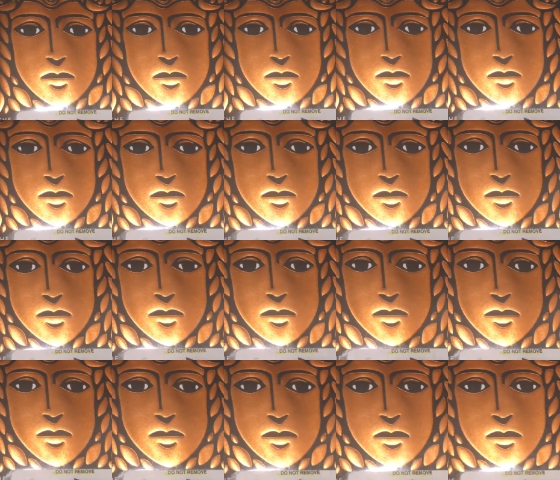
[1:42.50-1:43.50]
And
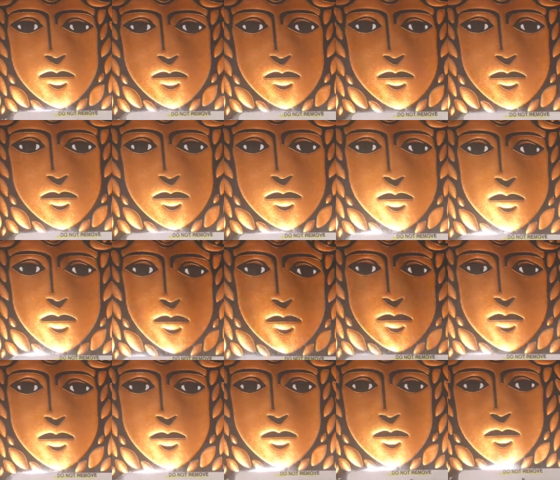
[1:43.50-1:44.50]
it actually
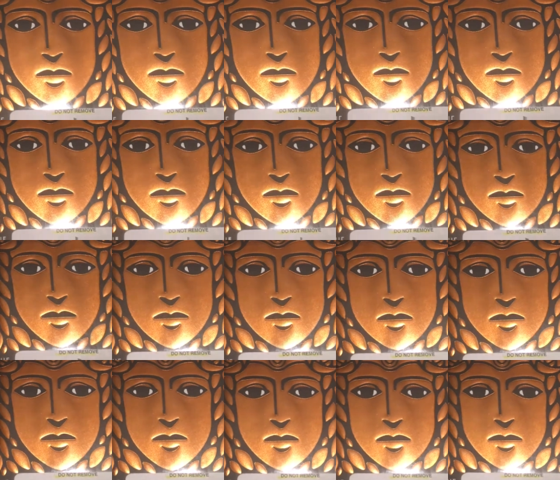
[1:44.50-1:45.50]
was very
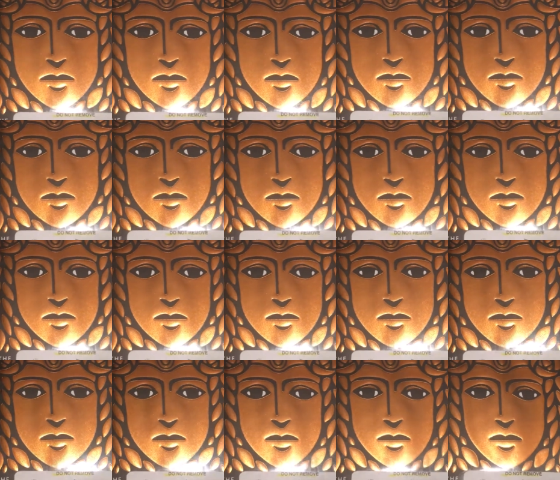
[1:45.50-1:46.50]
compelling. And in the
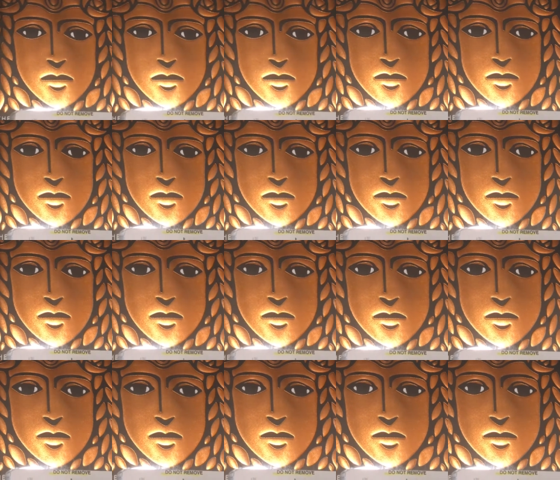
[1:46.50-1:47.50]
end, it ended up being
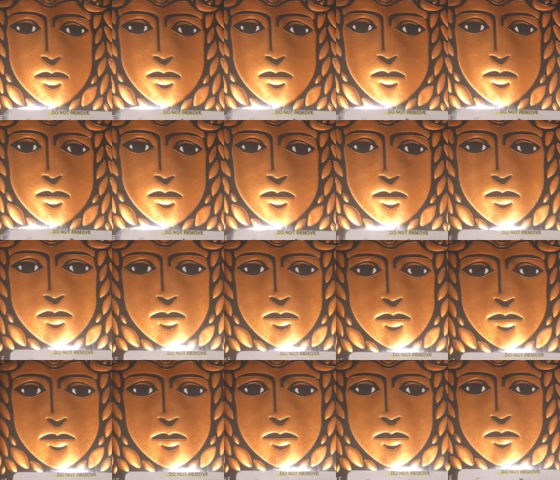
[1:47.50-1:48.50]
a story
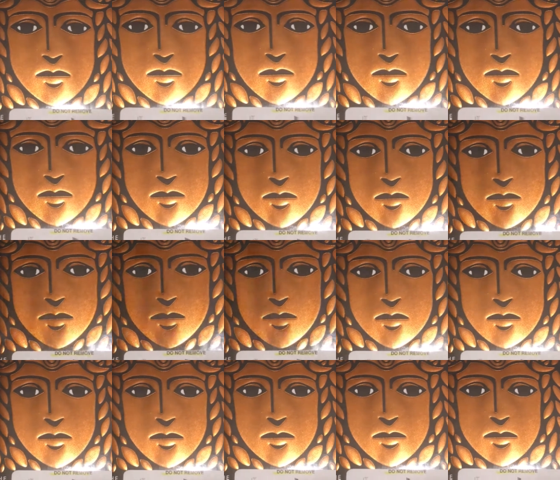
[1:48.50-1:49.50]
about,
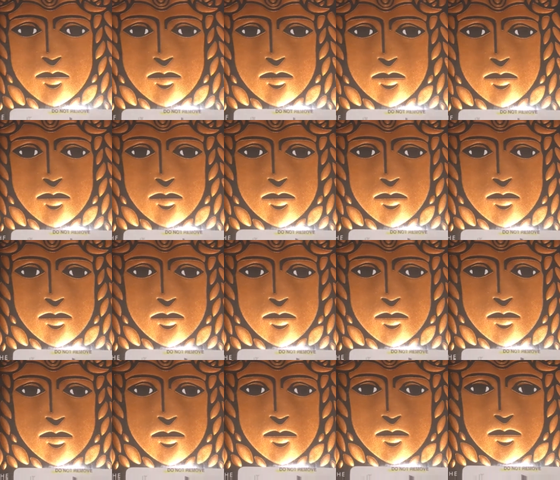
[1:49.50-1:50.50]
um,
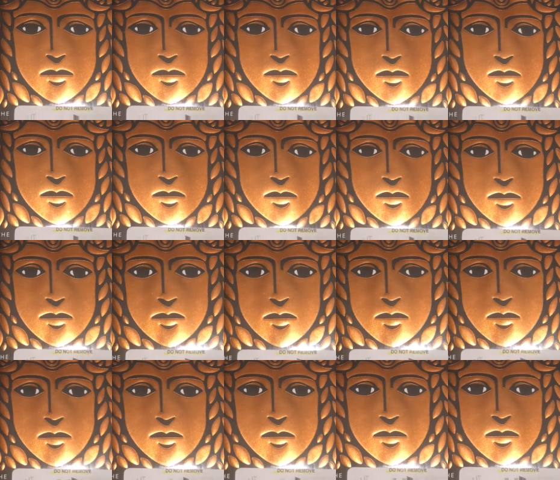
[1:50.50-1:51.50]
I don't
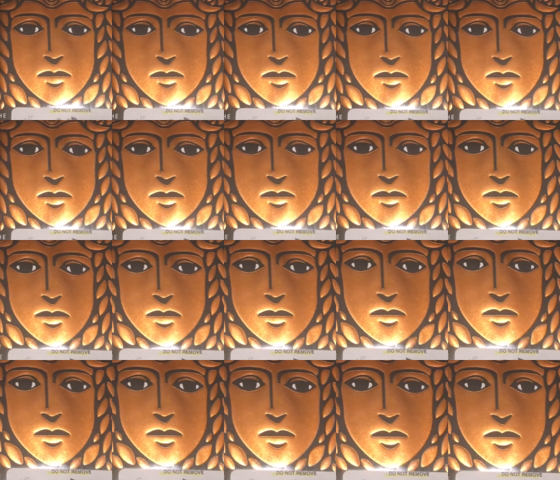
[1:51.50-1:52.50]
know, whether or not
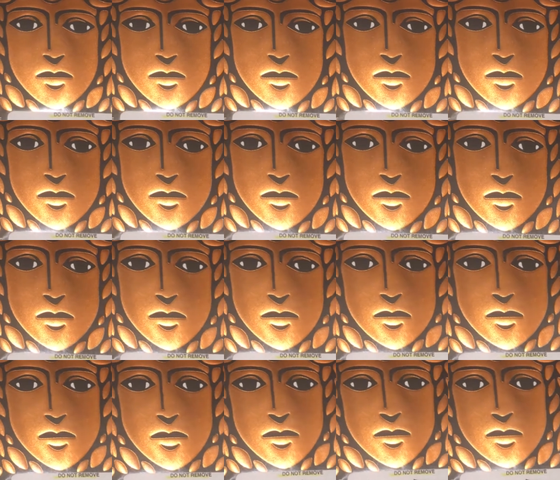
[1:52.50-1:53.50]
living
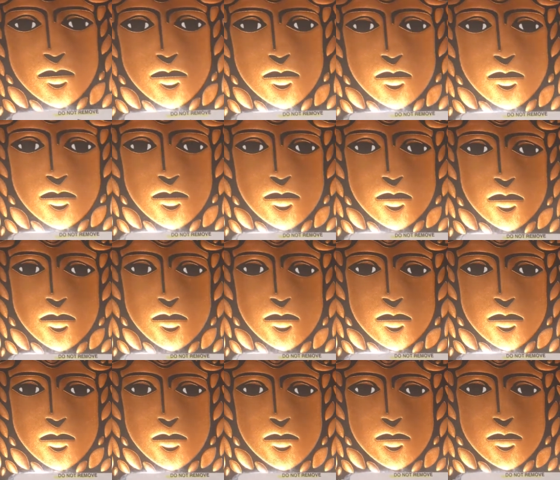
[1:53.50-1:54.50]
forever
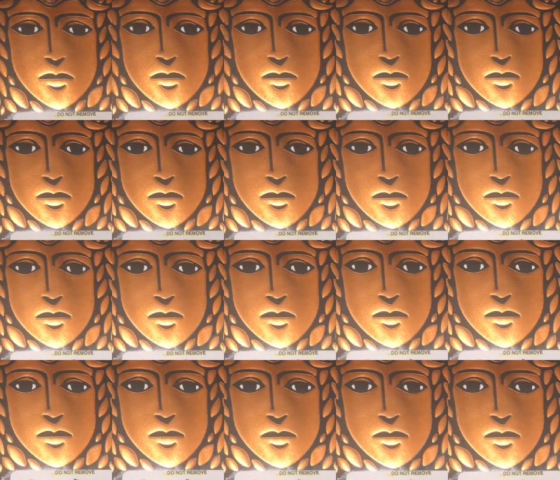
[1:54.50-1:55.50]
and having
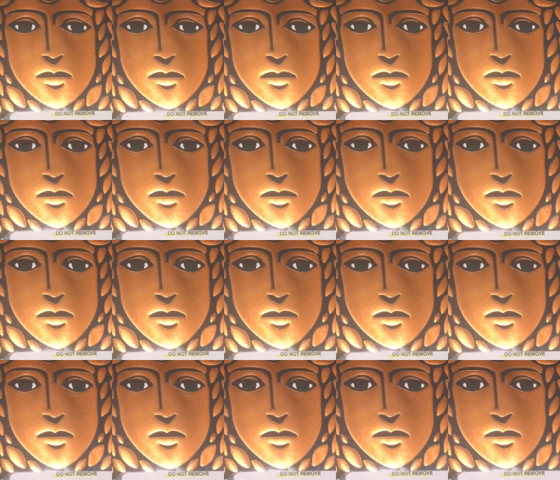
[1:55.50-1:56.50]
the
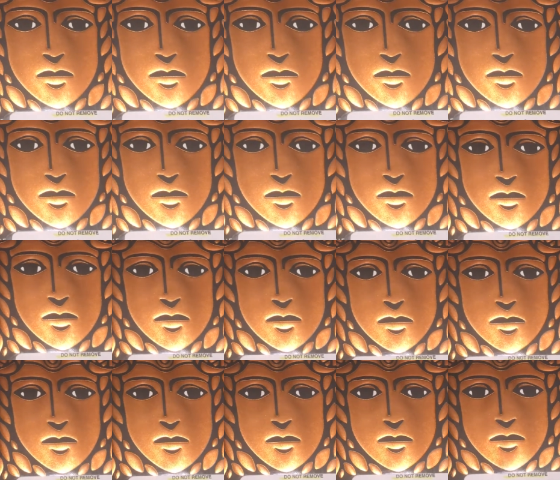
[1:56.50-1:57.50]

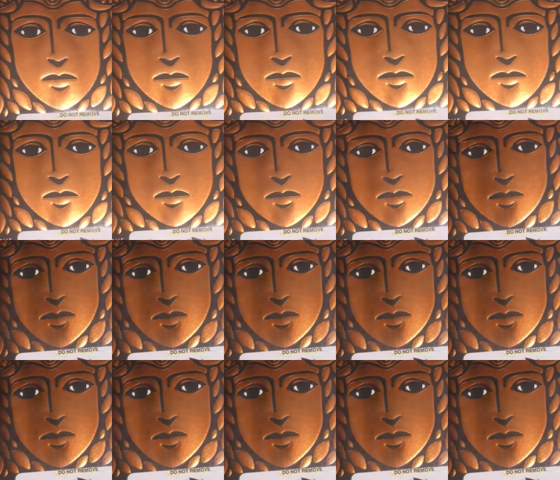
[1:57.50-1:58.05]
um, skills of a